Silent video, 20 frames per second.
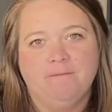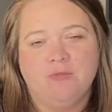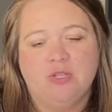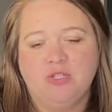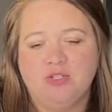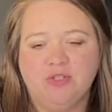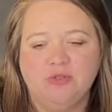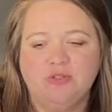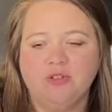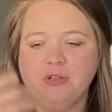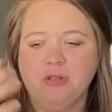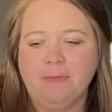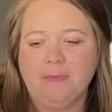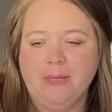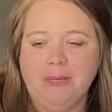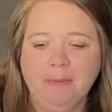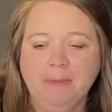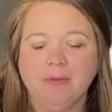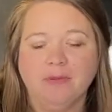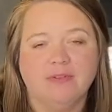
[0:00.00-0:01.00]
The Jews are the
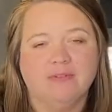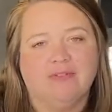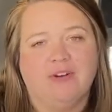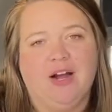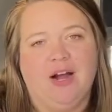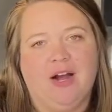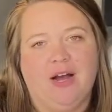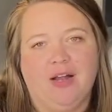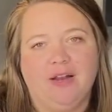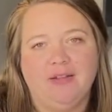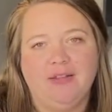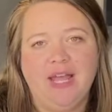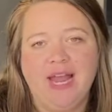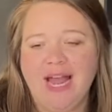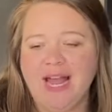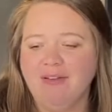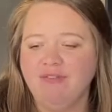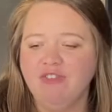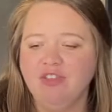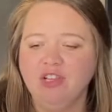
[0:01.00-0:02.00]
people of God. They
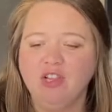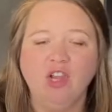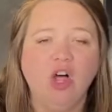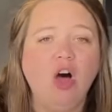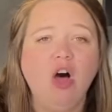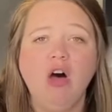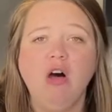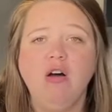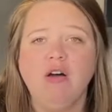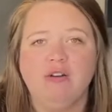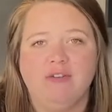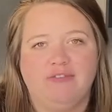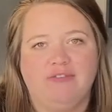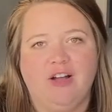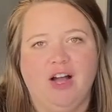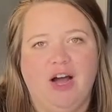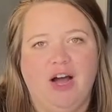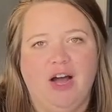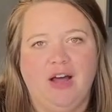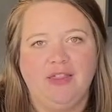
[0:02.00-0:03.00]
have the law of
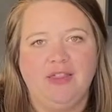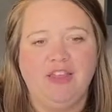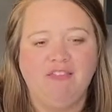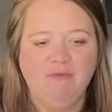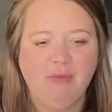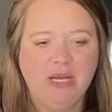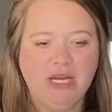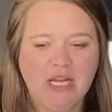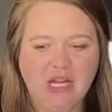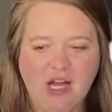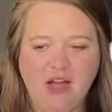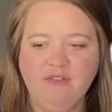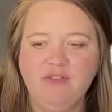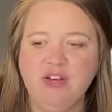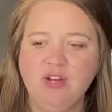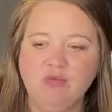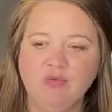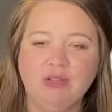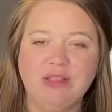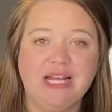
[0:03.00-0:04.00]
God. They've been in
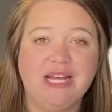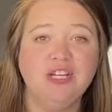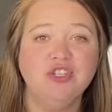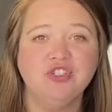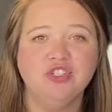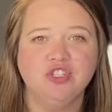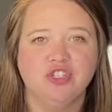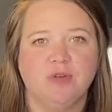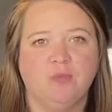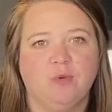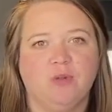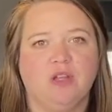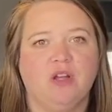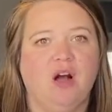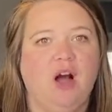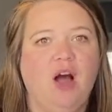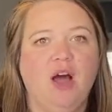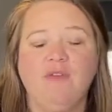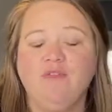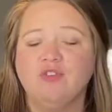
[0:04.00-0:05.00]
covenant relationship with
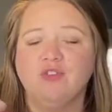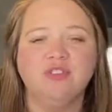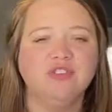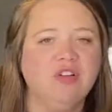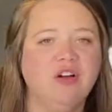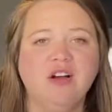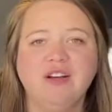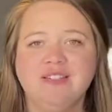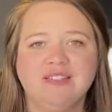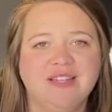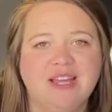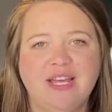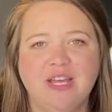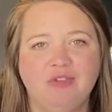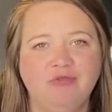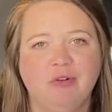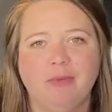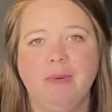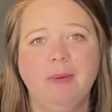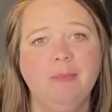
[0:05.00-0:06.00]
God for as long as they
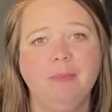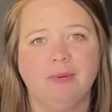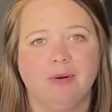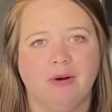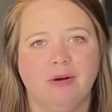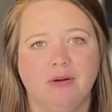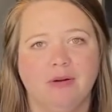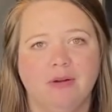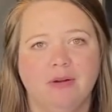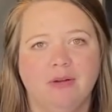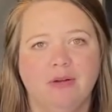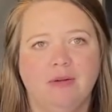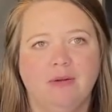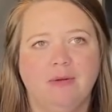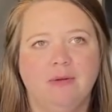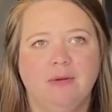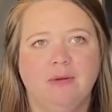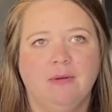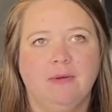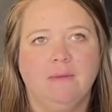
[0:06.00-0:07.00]
can remember.
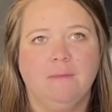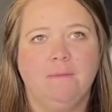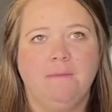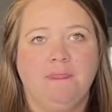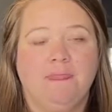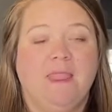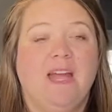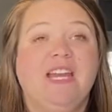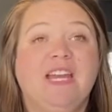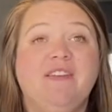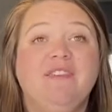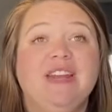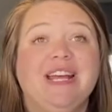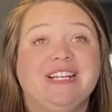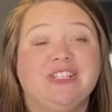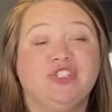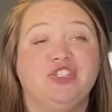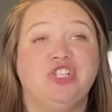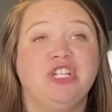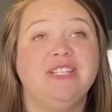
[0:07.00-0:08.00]
And even
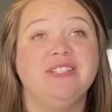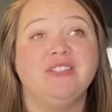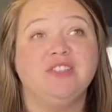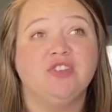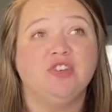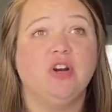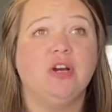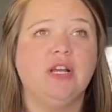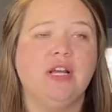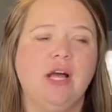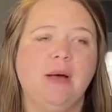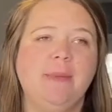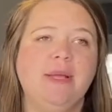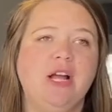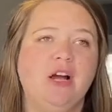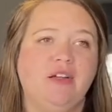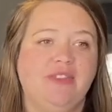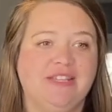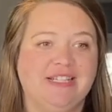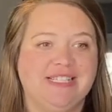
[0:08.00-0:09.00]
as Jesus started coming
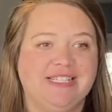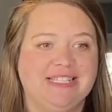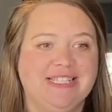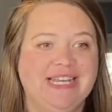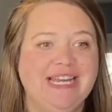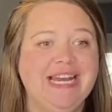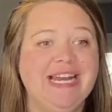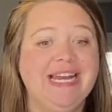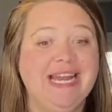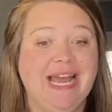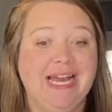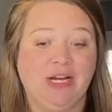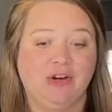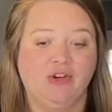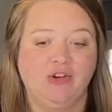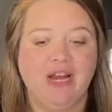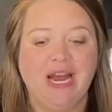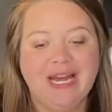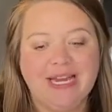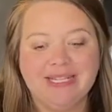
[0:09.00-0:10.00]
on the scene and
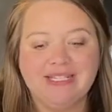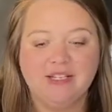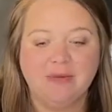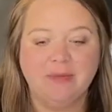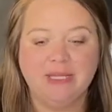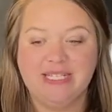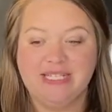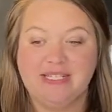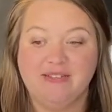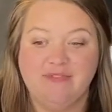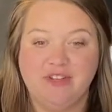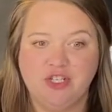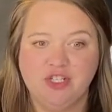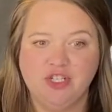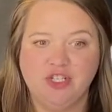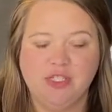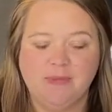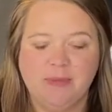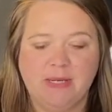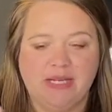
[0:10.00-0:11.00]
created some of these
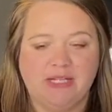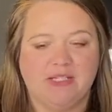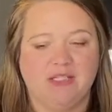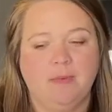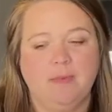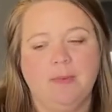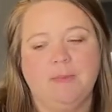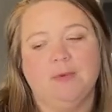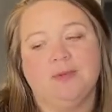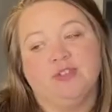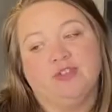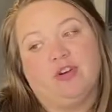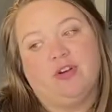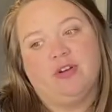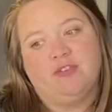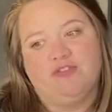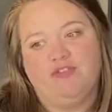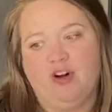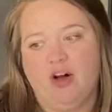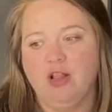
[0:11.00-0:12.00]
divisions because some people
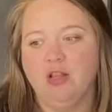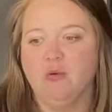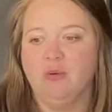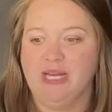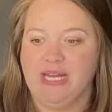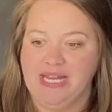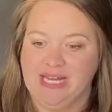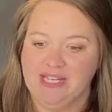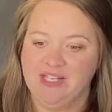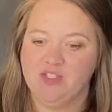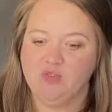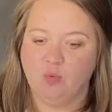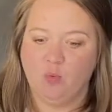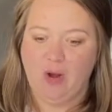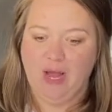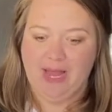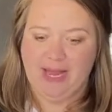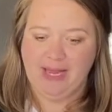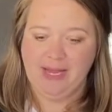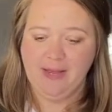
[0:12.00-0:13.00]
started following his
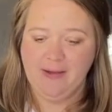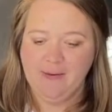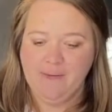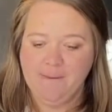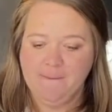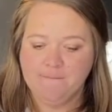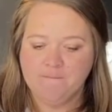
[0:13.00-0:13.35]
way,